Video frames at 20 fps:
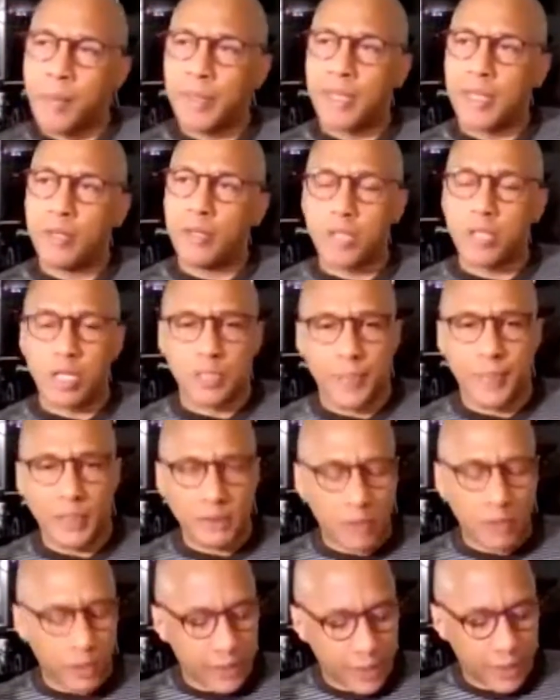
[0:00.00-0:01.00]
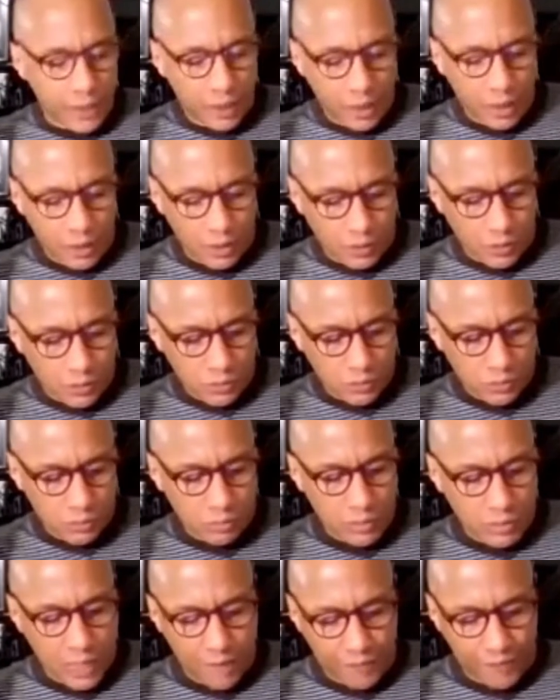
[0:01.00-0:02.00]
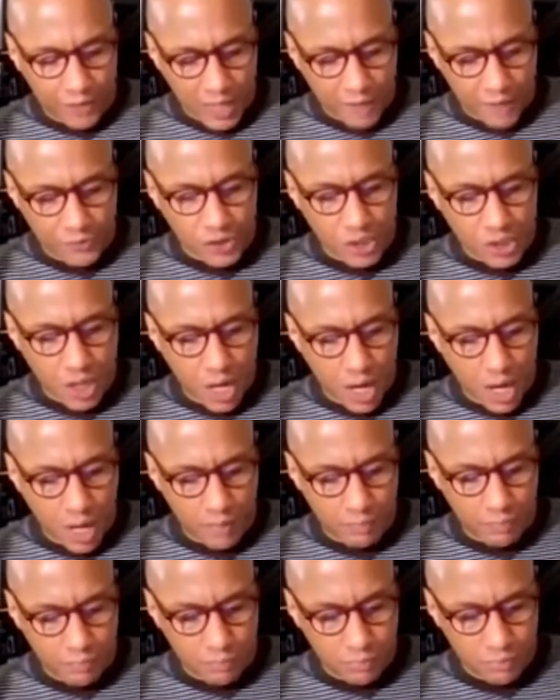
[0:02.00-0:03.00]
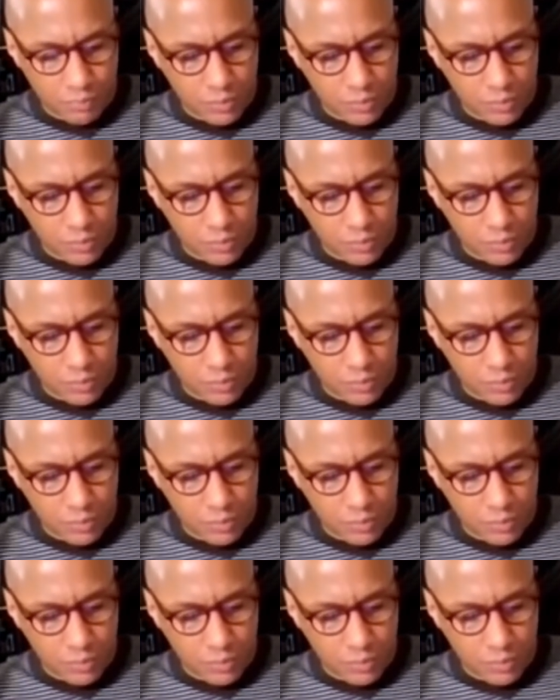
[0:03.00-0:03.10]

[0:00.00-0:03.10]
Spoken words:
mean, you talk about Lil Kiddo, FNF Chop,